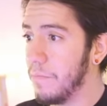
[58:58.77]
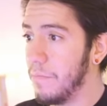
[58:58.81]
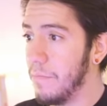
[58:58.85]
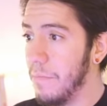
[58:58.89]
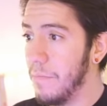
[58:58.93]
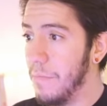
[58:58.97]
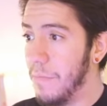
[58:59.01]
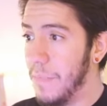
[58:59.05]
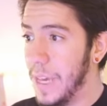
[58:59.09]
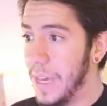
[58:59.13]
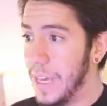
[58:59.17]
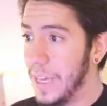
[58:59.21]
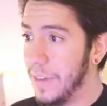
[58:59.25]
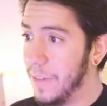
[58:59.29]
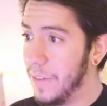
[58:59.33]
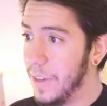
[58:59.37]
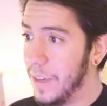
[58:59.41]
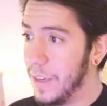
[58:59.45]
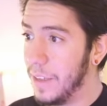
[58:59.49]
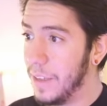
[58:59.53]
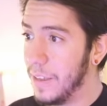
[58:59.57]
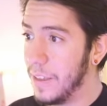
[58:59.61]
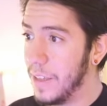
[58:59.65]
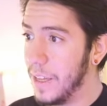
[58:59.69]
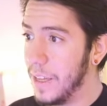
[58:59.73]

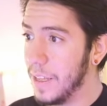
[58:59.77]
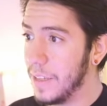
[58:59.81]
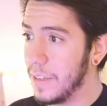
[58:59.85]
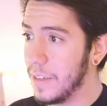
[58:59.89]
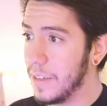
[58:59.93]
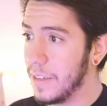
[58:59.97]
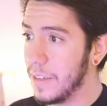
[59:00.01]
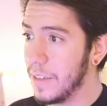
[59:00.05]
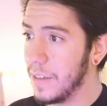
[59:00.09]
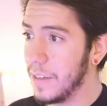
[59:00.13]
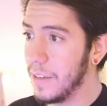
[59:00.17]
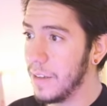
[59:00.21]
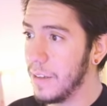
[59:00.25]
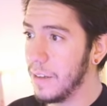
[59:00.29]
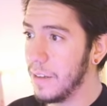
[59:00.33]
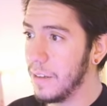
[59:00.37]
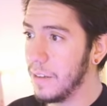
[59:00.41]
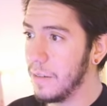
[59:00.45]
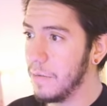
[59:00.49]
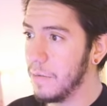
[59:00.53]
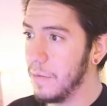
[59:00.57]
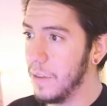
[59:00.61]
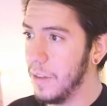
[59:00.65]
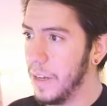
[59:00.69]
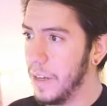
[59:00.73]
Maybe that's,
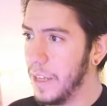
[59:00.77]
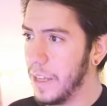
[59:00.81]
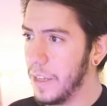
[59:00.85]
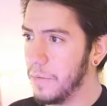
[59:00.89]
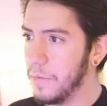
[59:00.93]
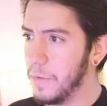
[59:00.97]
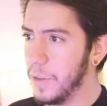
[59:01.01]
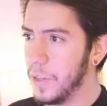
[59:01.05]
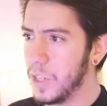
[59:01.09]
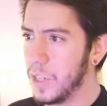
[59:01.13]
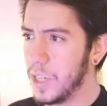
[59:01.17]
well, like with